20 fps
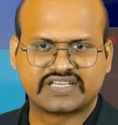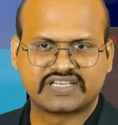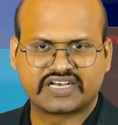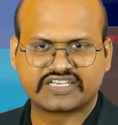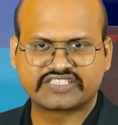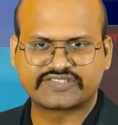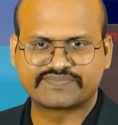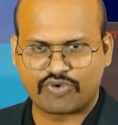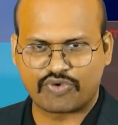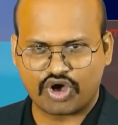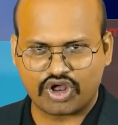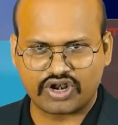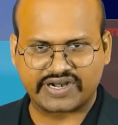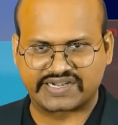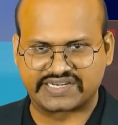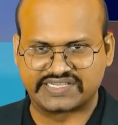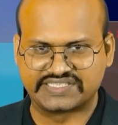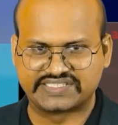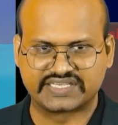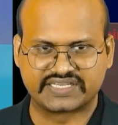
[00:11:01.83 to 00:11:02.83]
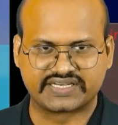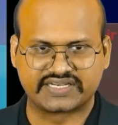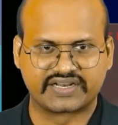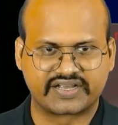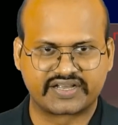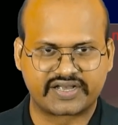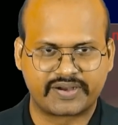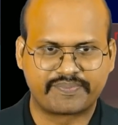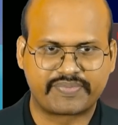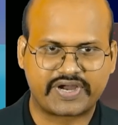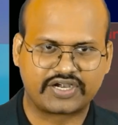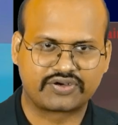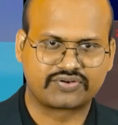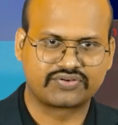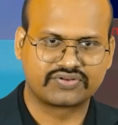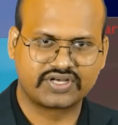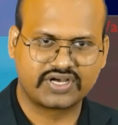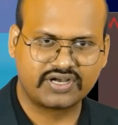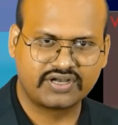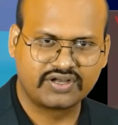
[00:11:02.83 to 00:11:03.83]
a smaller region compared to
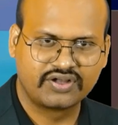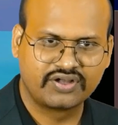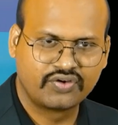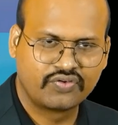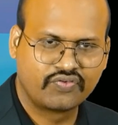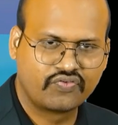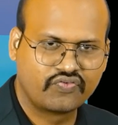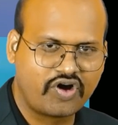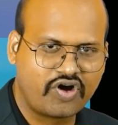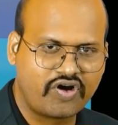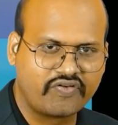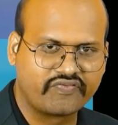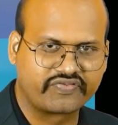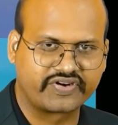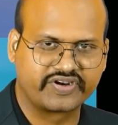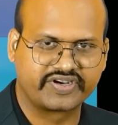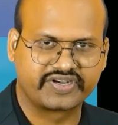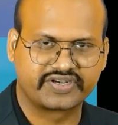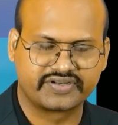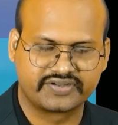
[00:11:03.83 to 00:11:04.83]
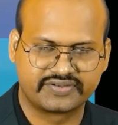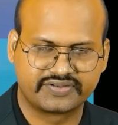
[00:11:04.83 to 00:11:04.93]
the warm front.